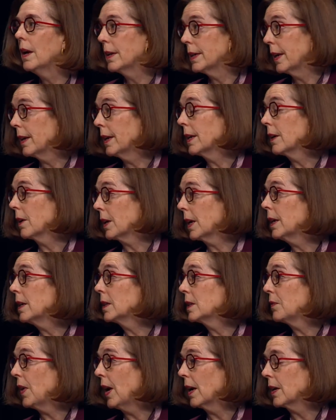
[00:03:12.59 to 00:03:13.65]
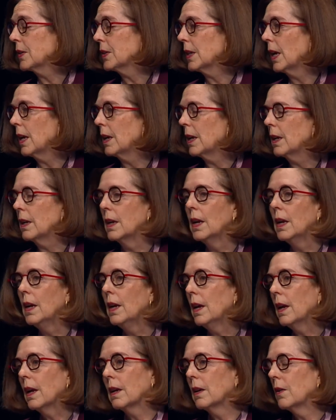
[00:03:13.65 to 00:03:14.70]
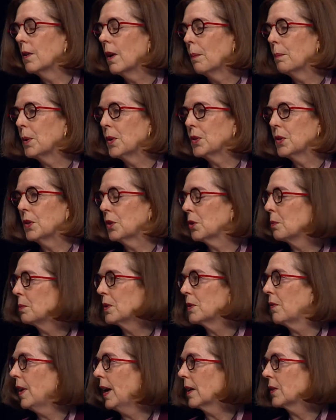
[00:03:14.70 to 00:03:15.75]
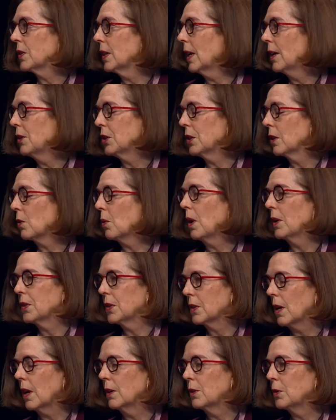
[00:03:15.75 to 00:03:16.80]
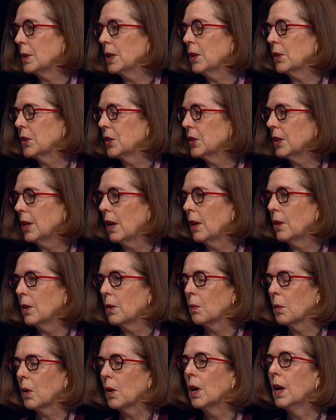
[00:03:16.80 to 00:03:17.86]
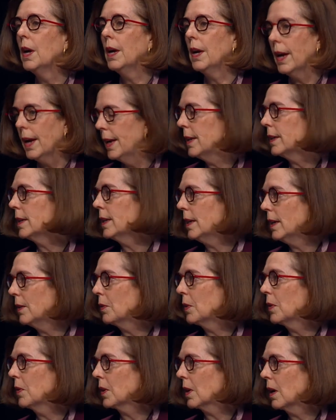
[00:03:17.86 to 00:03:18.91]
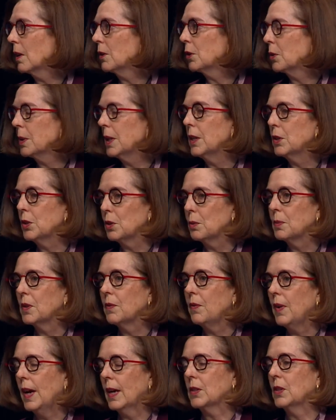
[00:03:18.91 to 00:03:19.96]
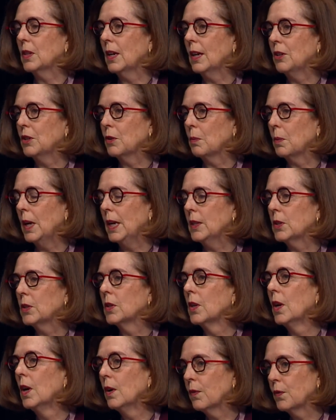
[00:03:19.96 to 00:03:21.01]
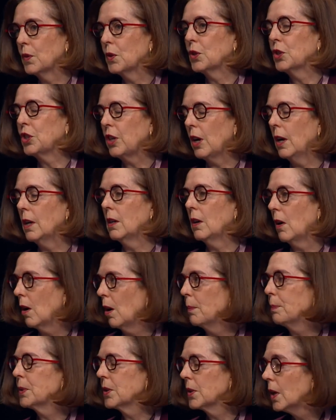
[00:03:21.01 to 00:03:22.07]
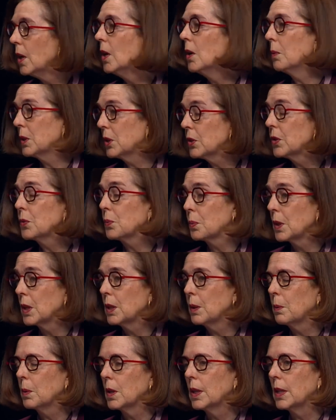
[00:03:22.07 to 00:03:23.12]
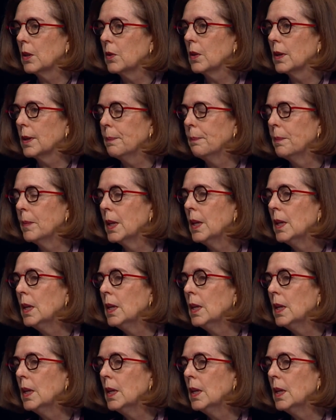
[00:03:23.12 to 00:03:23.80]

And getting our kids vaccinated. And our numbers in terms of vaccination across the country are stellar. We're 18th in the country in terms of vaccination rates, first shot in arms, which is really, really good.